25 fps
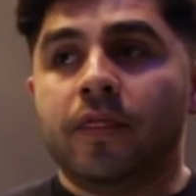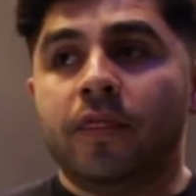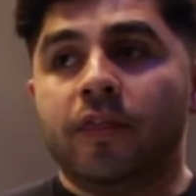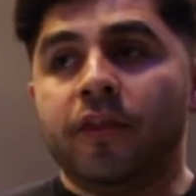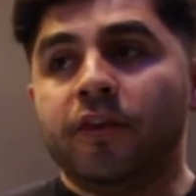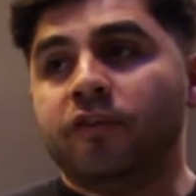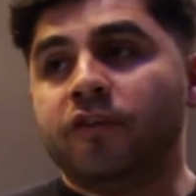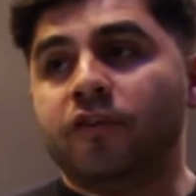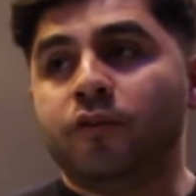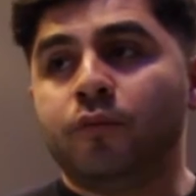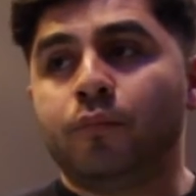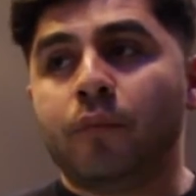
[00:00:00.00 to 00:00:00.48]

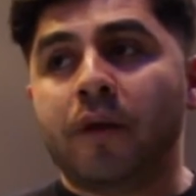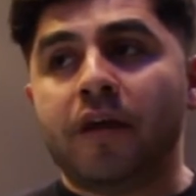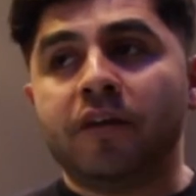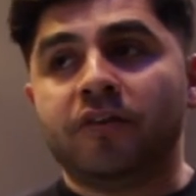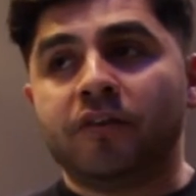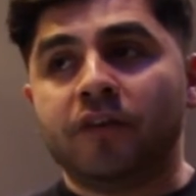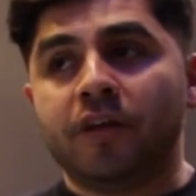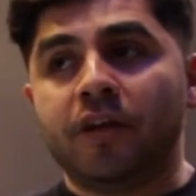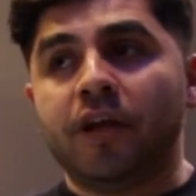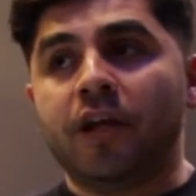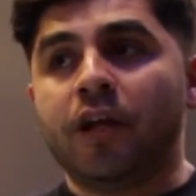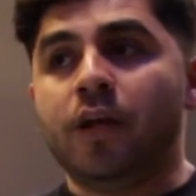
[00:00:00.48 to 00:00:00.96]
This is
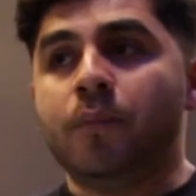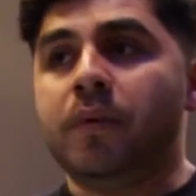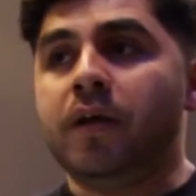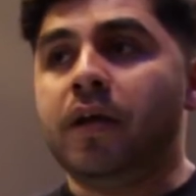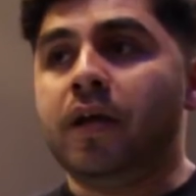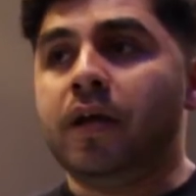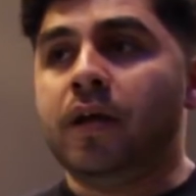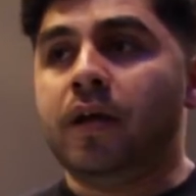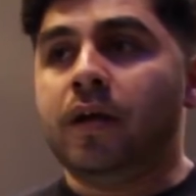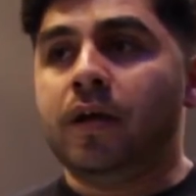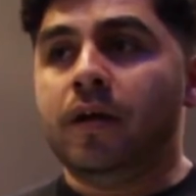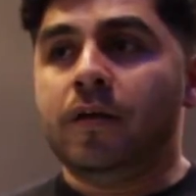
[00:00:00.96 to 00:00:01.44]
basically going to
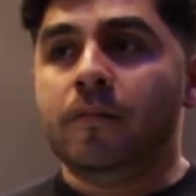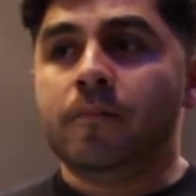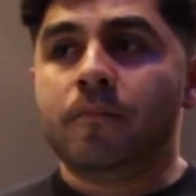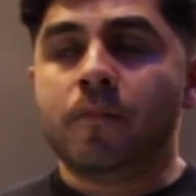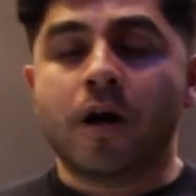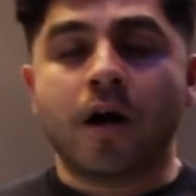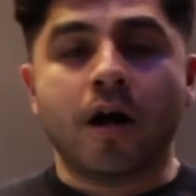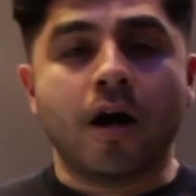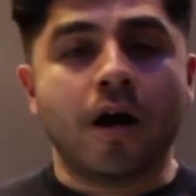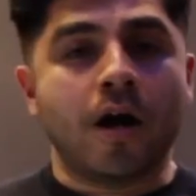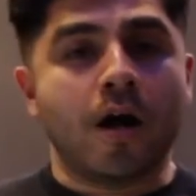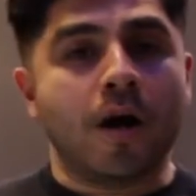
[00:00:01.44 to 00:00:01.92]
be
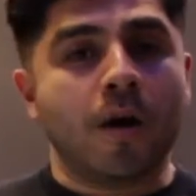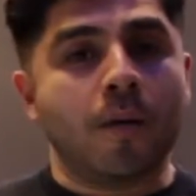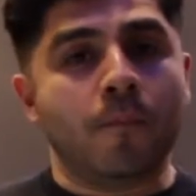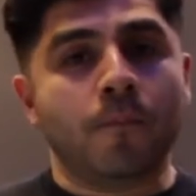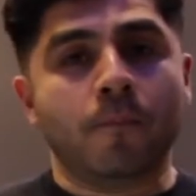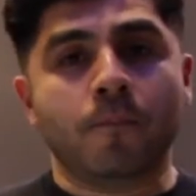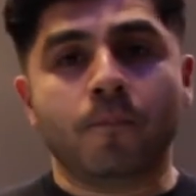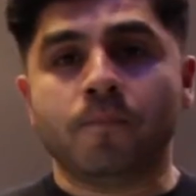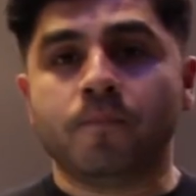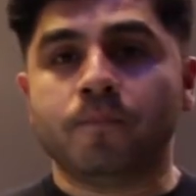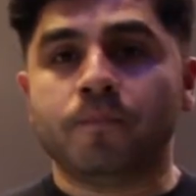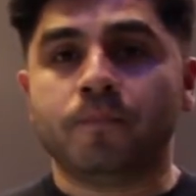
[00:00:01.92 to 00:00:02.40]

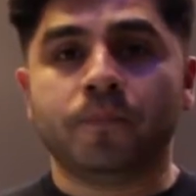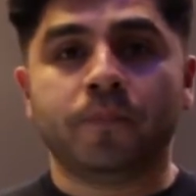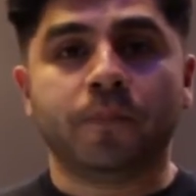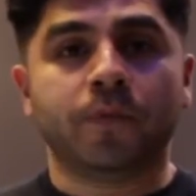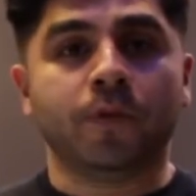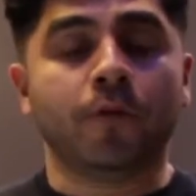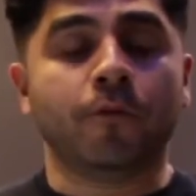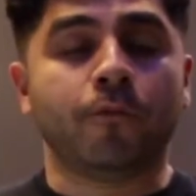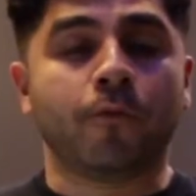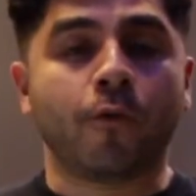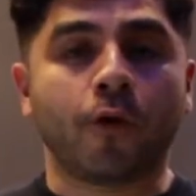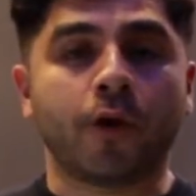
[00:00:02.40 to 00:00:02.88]

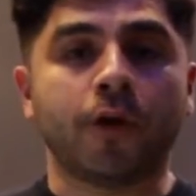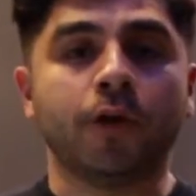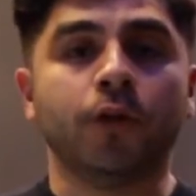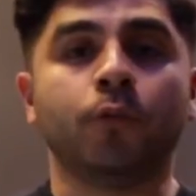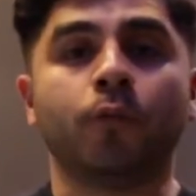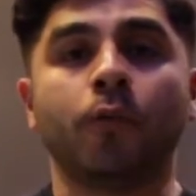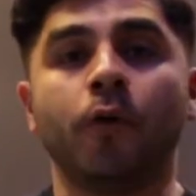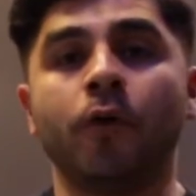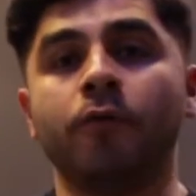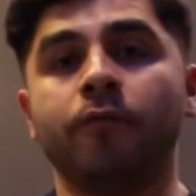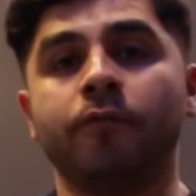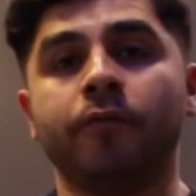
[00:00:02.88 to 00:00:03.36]
the fork in the
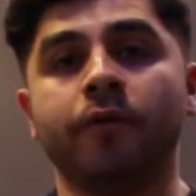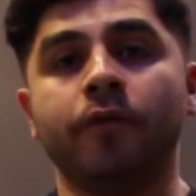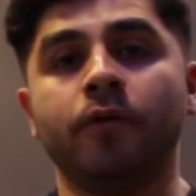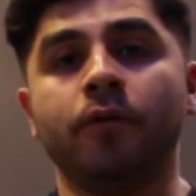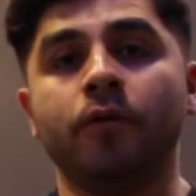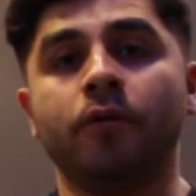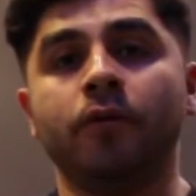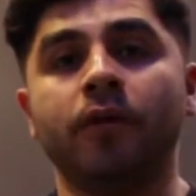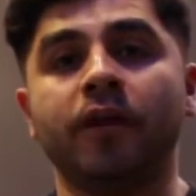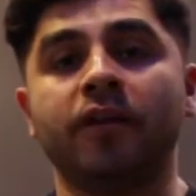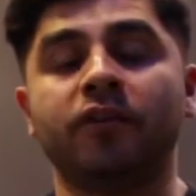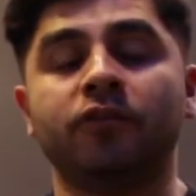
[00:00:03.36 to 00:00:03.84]
road for
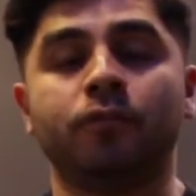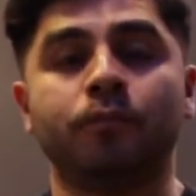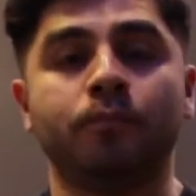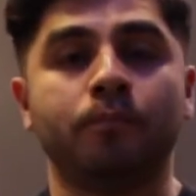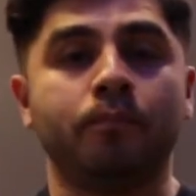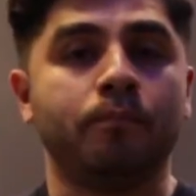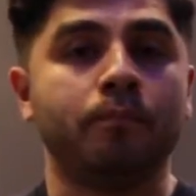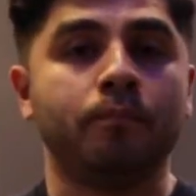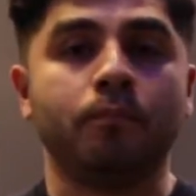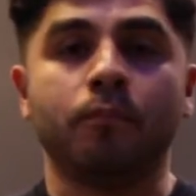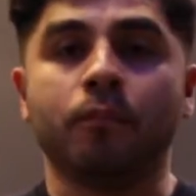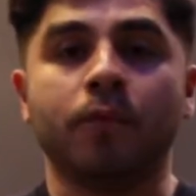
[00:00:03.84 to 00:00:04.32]
you. It's
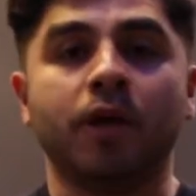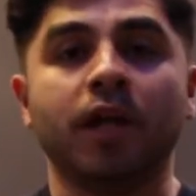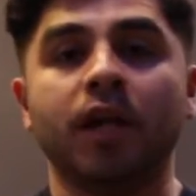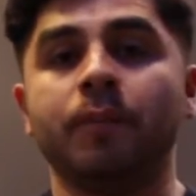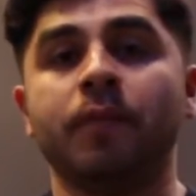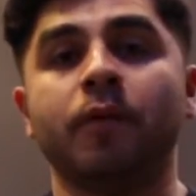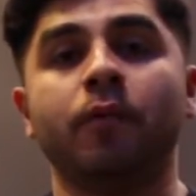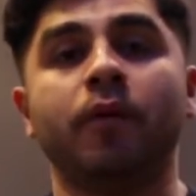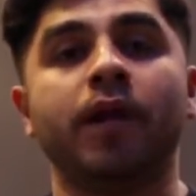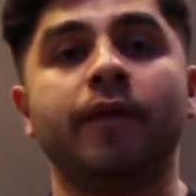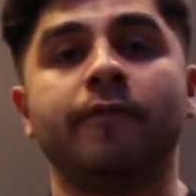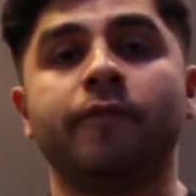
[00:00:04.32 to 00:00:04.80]
going to
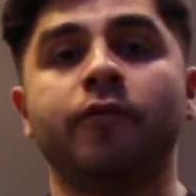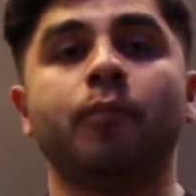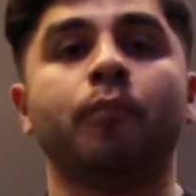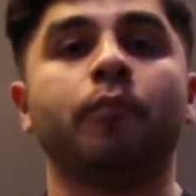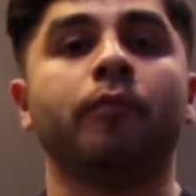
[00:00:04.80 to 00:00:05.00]
be whatever you